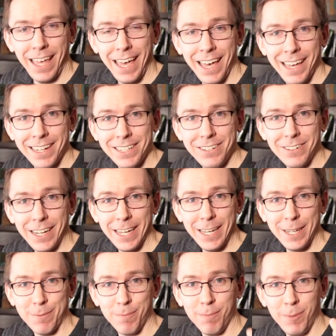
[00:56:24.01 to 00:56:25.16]
and you
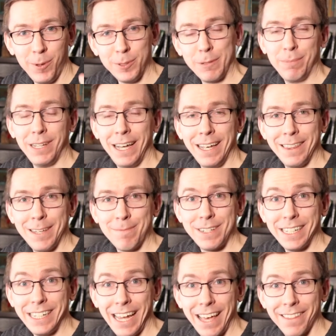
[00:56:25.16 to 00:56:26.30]
can multiply them
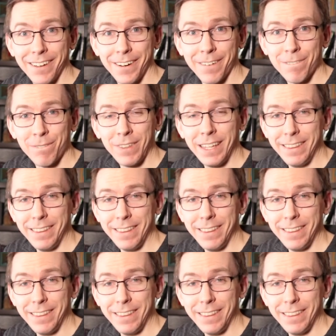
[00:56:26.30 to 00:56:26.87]
together.